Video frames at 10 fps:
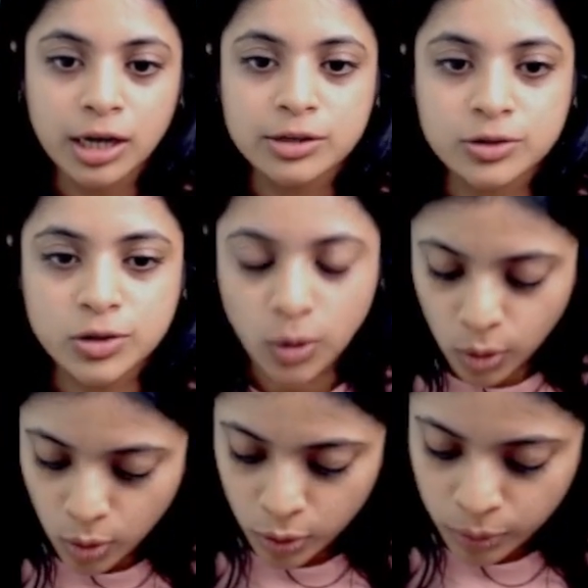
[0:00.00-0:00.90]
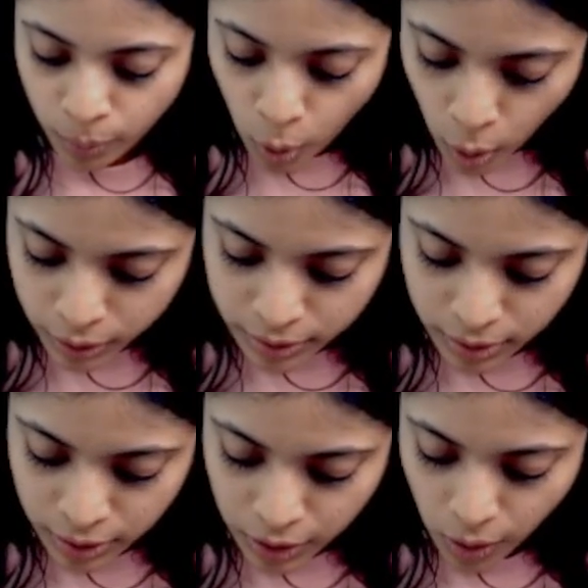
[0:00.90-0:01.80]
So both
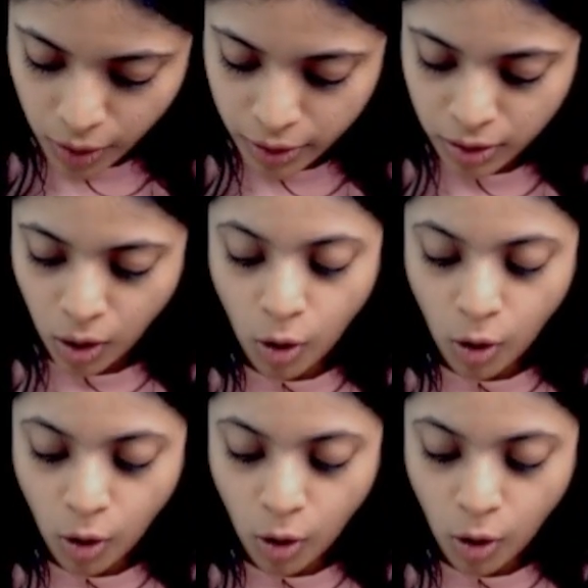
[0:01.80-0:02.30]
your